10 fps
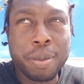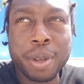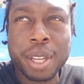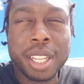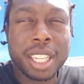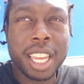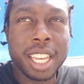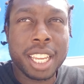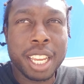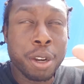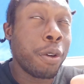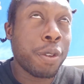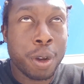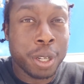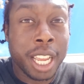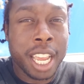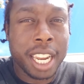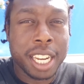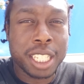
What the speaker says: But it's like in Norfolk called Ghent.